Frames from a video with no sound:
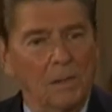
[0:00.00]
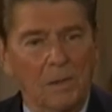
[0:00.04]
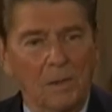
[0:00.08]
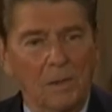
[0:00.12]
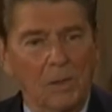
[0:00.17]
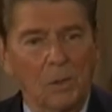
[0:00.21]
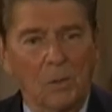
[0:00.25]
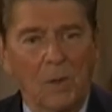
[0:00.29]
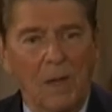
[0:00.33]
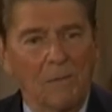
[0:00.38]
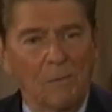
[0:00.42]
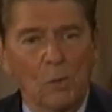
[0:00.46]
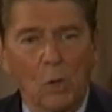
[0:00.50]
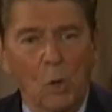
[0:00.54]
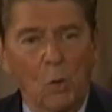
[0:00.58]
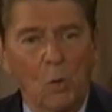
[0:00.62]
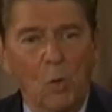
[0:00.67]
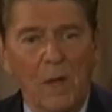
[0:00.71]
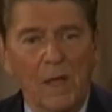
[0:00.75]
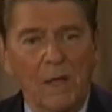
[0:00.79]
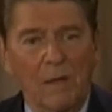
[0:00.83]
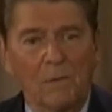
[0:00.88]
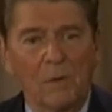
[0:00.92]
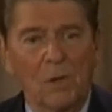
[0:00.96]
You have no
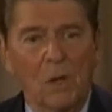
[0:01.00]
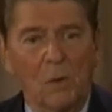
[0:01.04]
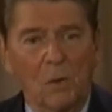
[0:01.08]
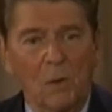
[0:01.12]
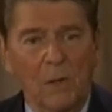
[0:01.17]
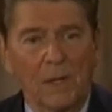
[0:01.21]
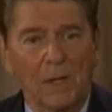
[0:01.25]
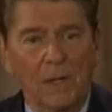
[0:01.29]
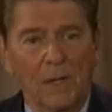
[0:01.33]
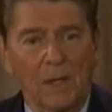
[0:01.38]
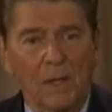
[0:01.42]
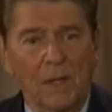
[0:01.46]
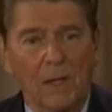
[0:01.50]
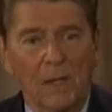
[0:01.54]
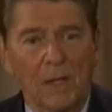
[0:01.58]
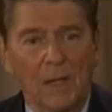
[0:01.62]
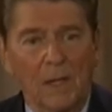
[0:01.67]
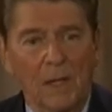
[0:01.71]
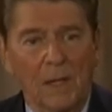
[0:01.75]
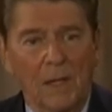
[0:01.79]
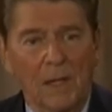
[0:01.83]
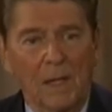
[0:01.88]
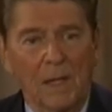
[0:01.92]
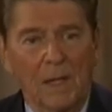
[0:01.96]
way of knowing.
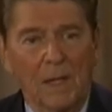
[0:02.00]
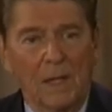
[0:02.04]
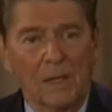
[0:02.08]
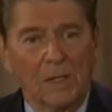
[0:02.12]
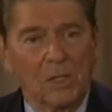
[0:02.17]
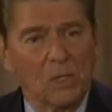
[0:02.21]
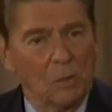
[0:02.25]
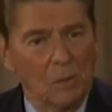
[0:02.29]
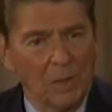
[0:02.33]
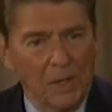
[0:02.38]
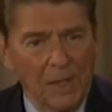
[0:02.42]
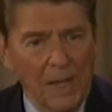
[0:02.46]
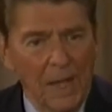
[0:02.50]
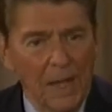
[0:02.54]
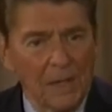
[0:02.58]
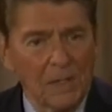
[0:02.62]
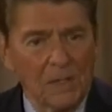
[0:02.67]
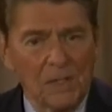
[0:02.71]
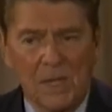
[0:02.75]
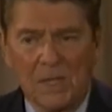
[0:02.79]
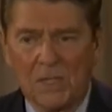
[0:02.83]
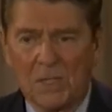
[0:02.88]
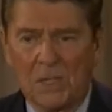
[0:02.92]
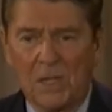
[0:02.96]
So again,
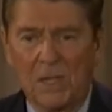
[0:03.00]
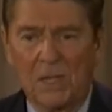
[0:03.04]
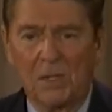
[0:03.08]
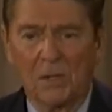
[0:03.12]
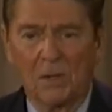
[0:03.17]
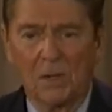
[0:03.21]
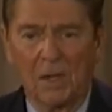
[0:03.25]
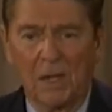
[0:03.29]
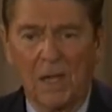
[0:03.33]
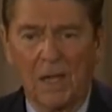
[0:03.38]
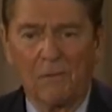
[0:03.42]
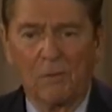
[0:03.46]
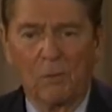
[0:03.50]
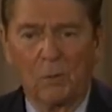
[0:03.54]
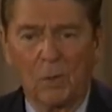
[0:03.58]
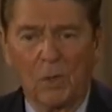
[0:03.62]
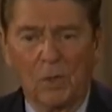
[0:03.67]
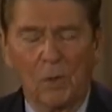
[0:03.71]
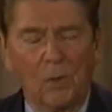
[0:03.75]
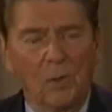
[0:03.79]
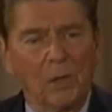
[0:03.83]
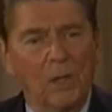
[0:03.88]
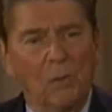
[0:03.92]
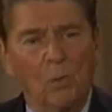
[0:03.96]
as I say, you're left
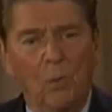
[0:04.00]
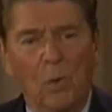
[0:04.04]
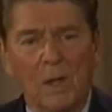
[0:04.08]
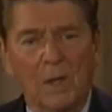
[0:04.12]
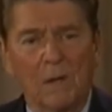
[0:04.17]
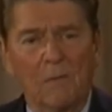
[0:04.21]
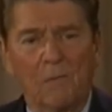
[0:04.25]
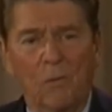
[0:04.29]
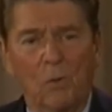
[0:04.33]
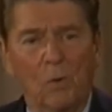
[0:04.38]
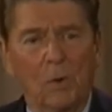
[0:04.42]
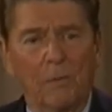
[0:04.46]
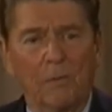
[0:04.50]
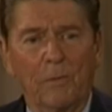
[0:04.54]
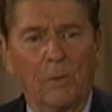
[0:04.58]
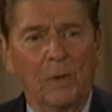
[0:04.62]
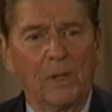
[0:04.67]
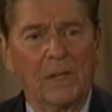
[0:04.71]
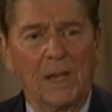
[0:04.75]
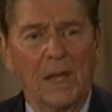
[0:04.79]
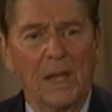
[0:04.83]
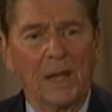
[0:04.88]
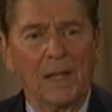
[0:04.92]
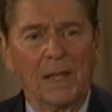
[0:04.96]
with only one form of
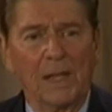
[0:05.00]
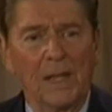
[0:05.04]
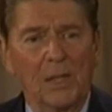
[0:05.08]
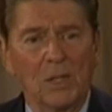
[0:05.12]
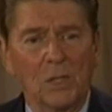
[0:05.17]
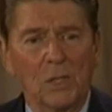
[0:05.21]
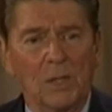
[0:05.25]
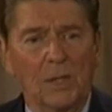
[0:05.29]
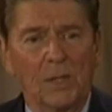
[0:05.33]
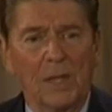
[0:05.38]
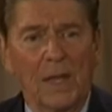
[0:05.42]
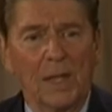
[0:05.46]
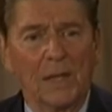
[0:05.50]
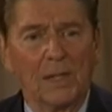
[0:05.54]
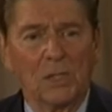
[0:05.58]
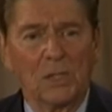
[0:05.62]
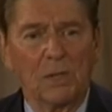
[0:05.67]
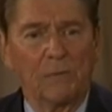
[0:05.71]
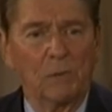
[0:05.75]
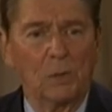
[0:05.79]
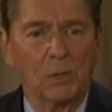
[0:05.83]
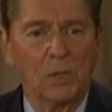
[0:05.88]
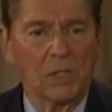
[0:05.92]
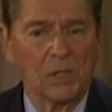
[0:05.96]
retaliation, and that
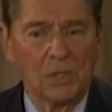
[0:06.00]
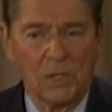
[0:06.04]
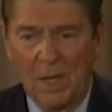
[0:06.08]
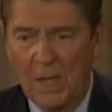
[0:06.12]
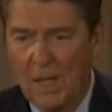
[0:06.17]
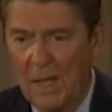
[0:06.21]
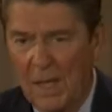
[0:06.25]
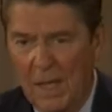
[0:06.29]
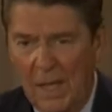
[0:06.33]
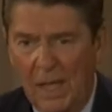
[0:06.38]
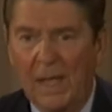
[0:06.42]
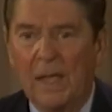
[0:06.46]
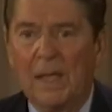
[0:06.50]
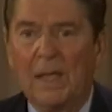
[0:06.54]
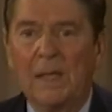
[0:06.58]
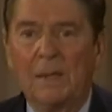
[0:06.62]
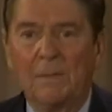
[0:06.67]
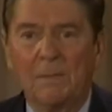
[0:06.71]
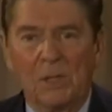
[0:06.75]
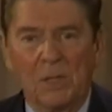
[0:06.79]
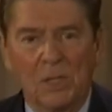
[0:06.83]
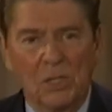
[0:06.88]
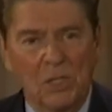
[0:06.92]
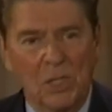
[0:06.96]
is if you just
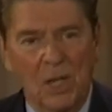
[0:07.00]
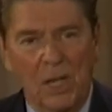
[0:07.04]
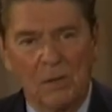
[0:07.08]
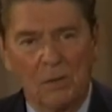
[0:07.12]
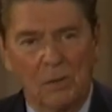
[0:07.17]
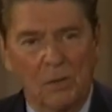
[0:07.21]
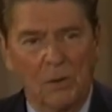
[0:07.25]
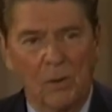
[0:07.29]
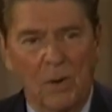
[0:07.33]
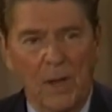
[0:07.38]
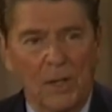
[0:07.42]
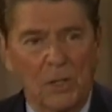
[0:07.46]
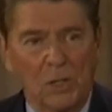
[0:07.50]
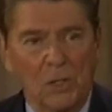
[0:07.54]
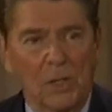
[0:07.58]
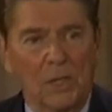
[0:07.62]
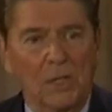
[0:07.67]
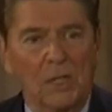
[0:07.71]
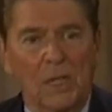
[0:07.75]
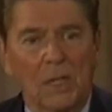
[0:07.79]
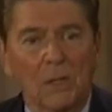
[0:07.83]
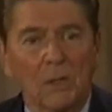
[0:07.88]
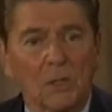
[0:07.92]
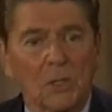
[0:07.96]
aim in the general direction
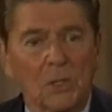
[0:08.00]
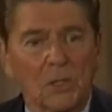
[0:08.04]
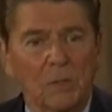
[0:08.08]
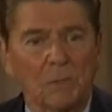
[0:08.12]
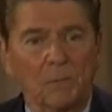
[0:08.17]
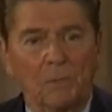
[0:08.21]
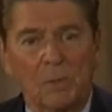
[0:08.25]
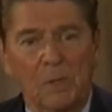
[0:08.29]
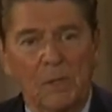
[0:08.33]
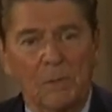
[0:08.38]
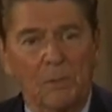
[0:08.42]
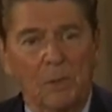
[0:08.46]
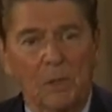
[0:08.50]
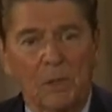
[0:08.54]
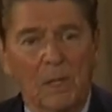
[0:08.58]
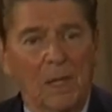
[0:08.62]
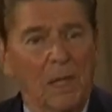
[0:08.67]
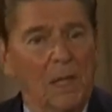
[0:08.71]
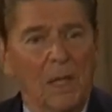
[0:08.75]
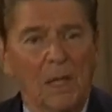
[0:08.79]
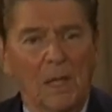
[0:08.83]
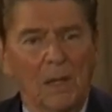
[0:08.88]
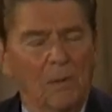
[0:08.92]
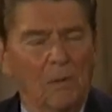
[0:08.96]
and kill some people,
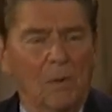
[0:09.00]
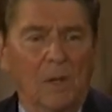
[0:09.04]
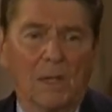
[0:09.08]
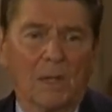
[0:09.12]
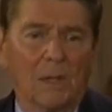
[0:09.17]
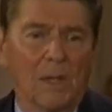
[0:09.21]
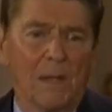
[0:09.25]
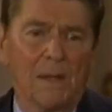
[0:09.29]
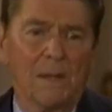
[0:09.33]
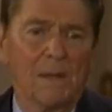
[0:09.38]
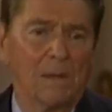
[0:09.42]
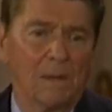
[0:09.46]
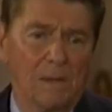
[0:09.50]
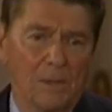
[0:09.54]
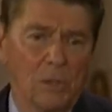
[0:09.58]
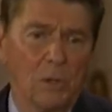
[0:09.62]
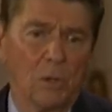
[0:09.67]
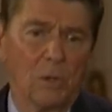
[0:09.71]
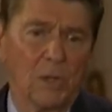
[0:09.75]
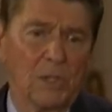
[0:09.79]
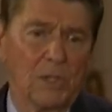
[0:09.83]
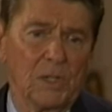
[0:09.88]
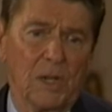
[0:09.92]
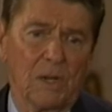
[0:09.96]
well, then
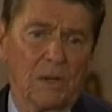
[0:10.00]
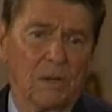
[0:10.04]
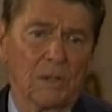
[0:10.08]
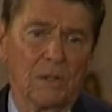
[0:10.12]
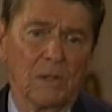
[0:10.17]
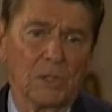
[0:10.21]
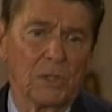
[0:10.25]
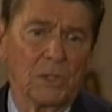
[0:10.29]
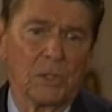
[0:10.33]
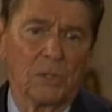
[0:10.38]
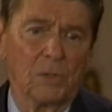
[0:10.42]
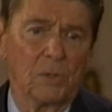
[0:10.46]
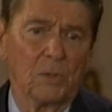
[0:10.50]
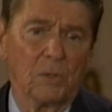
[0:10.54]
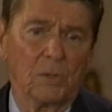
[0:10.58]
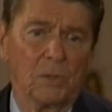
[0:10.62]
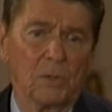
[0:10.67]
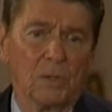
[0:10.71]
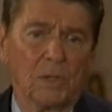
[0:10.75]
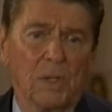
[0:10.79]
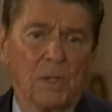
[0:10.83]
you're a terrorist too.